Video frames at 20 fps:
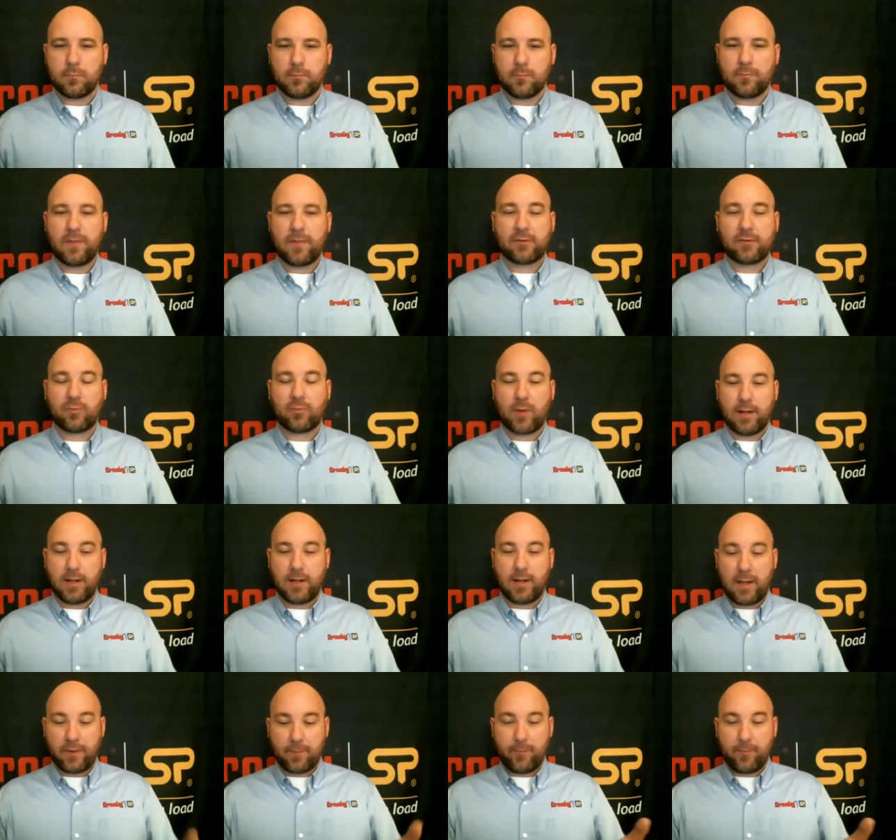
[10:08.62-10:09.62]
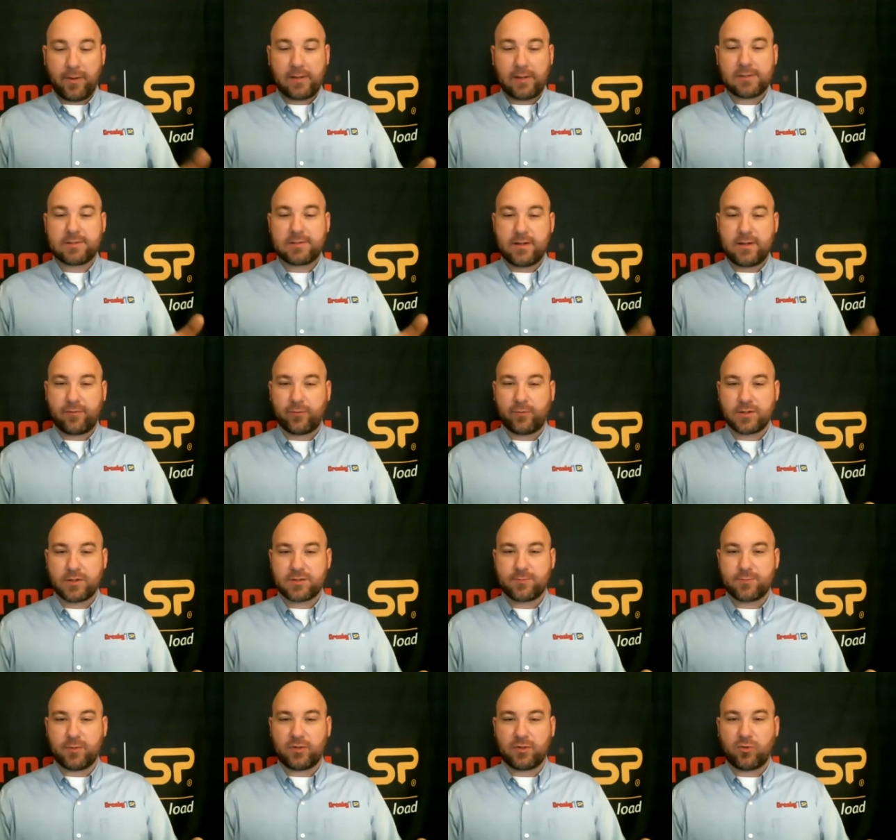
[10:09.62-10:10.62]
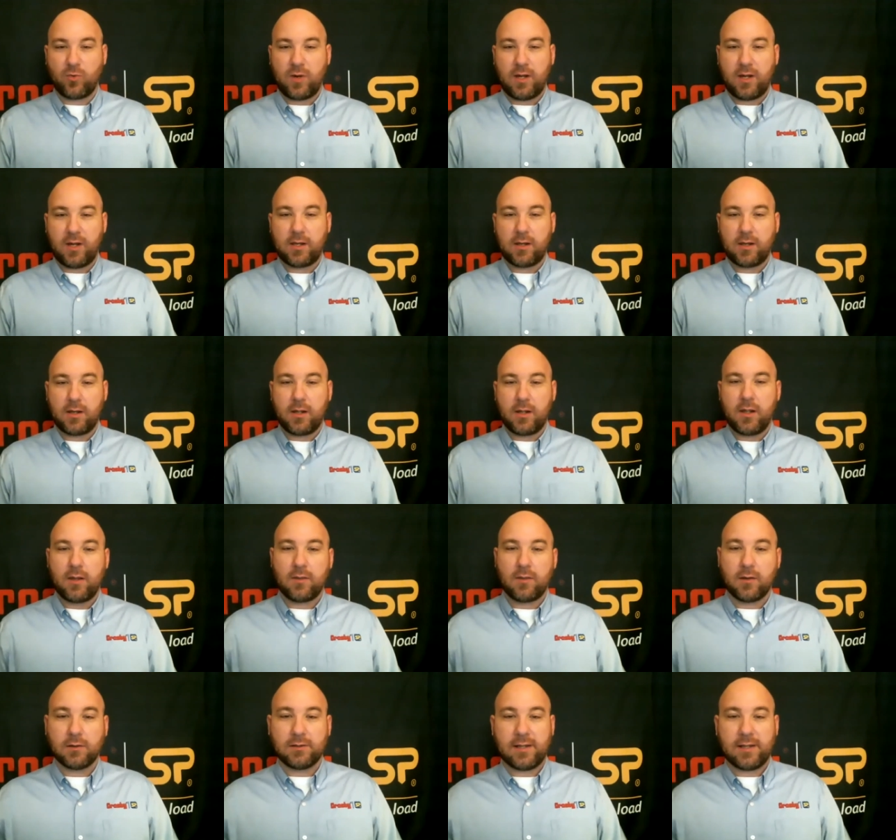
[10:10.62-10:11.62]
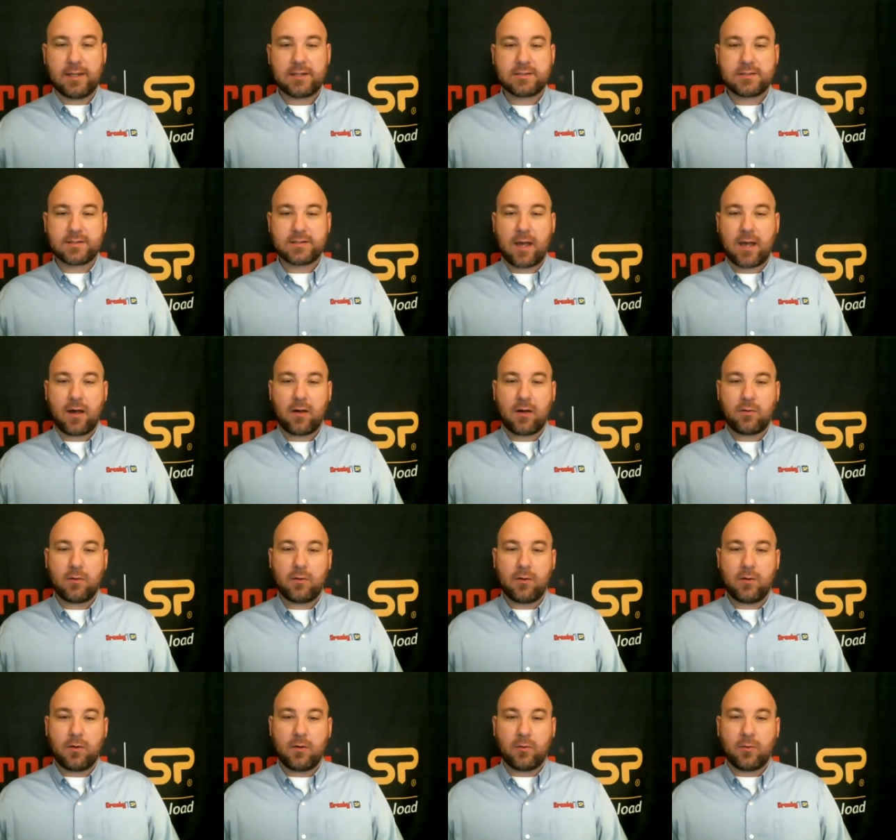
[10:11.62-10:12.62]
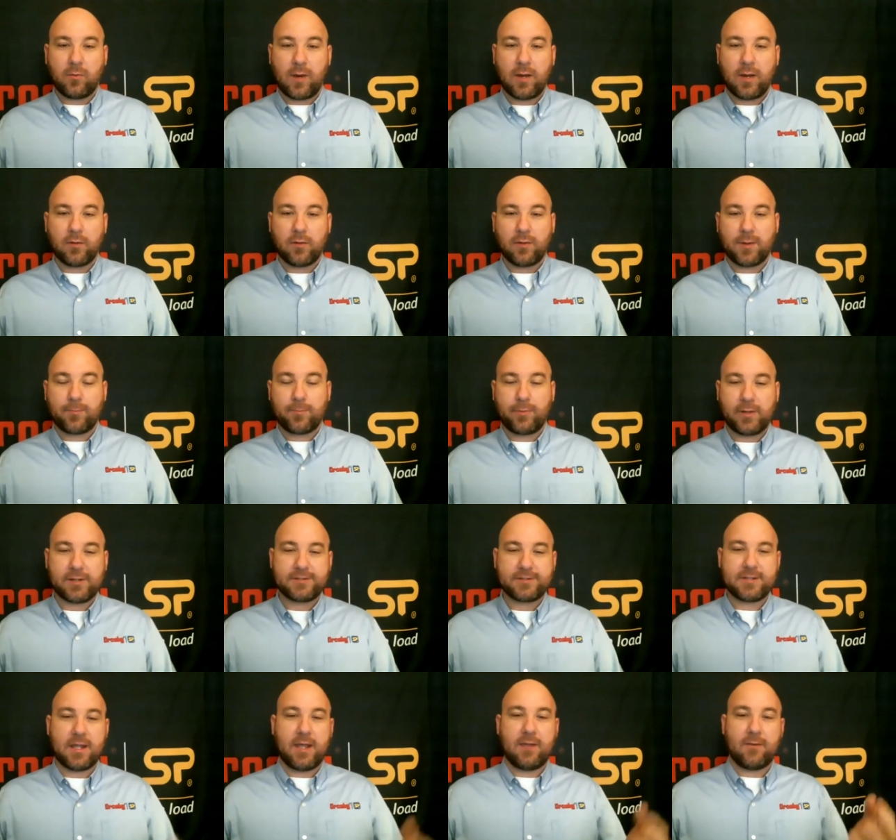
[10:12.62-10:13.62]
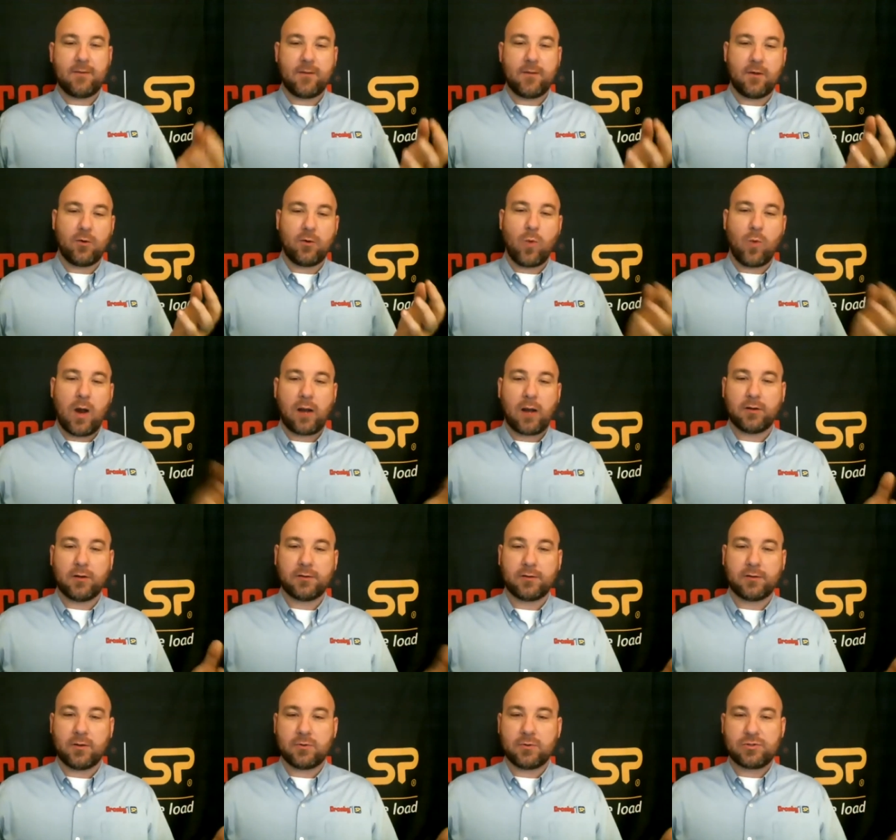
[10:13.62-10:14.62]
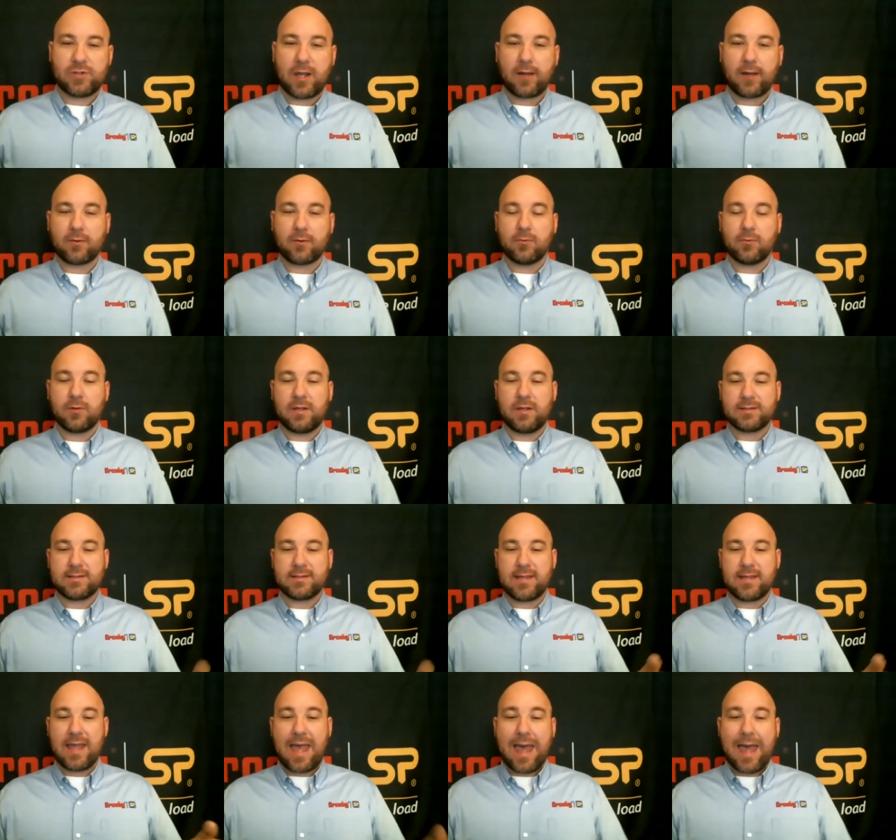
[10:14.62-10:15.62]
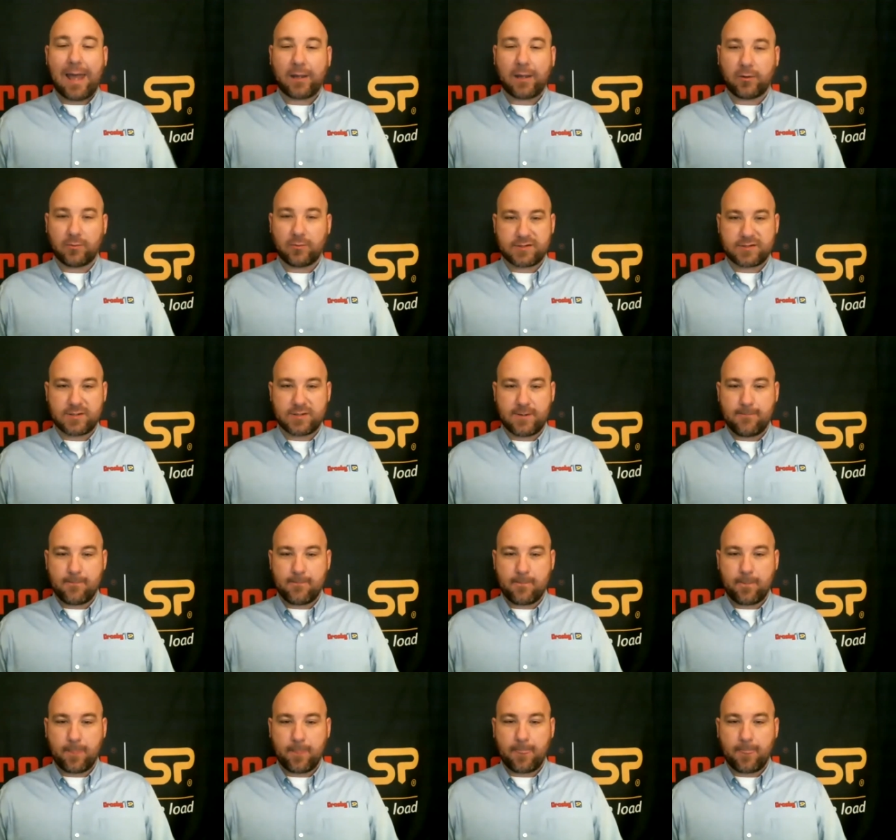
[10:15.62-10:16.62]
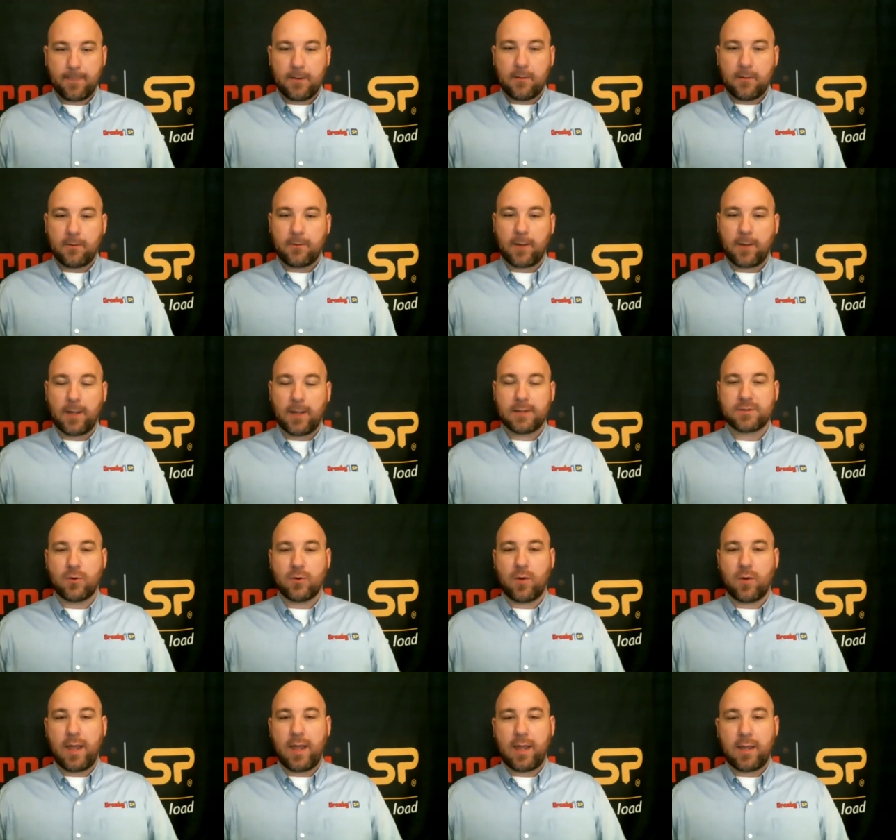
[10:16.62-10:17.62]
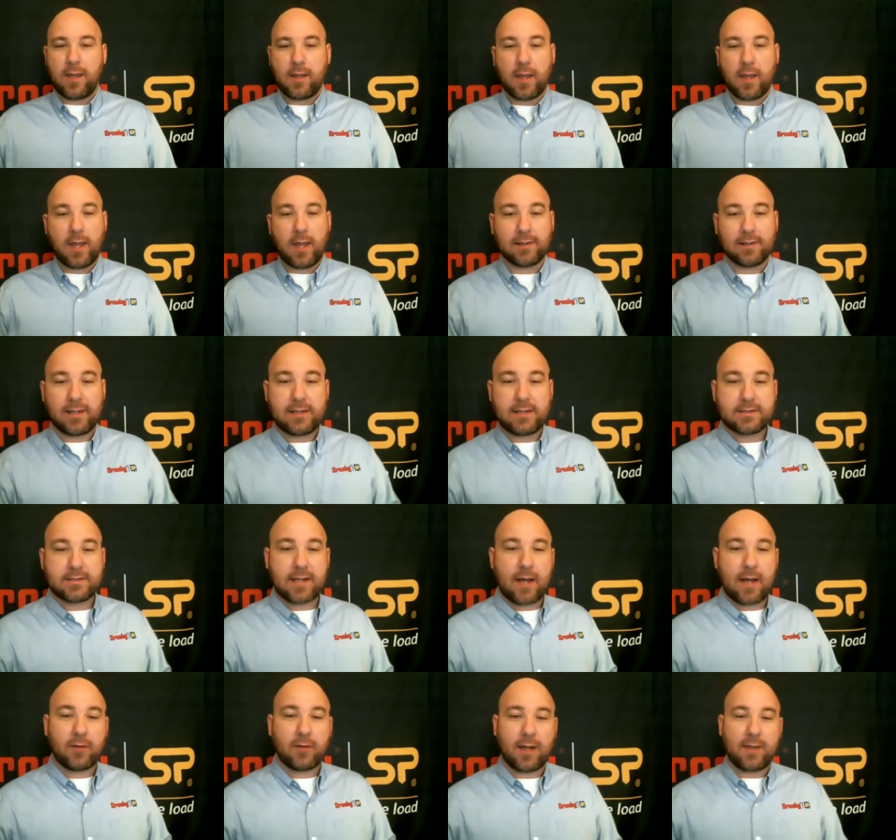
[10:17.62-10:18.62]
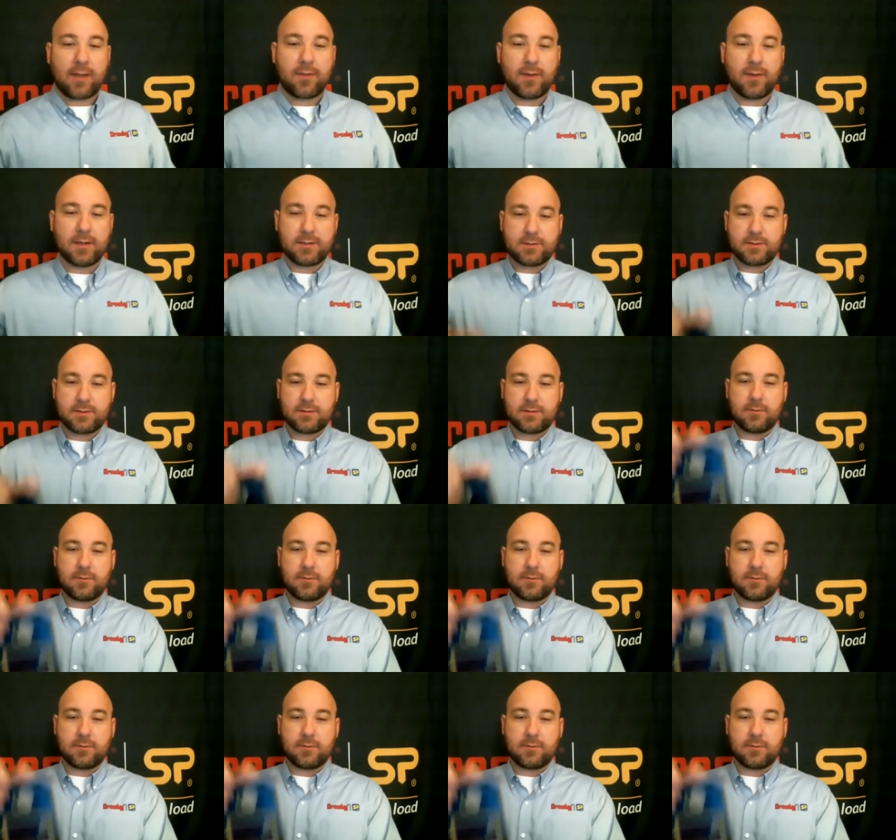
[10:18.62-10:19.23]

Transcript: That's right. Now the biggest difference between the link style RadioLink Plus and the wireless load shackle is the accuracy. Mm. Okay, so a, a link style like this,